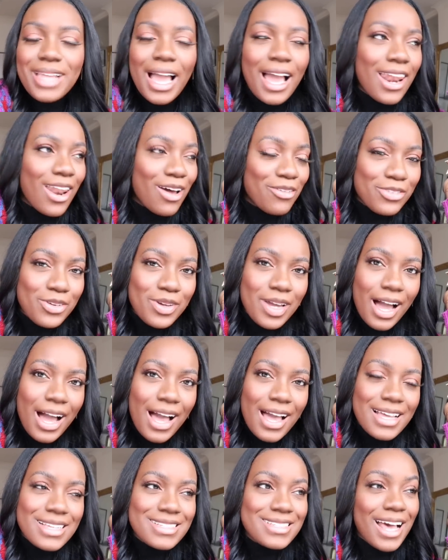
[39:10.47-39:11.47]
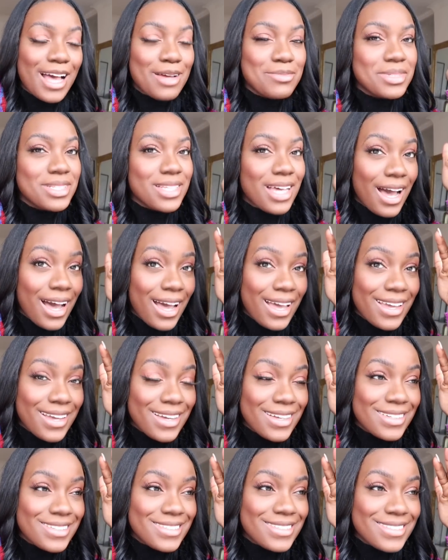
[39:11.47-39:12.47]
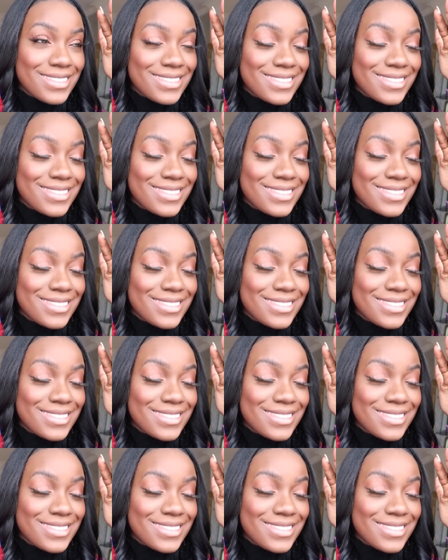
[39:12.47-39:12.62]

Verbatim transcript: I love you guys. I'm tired,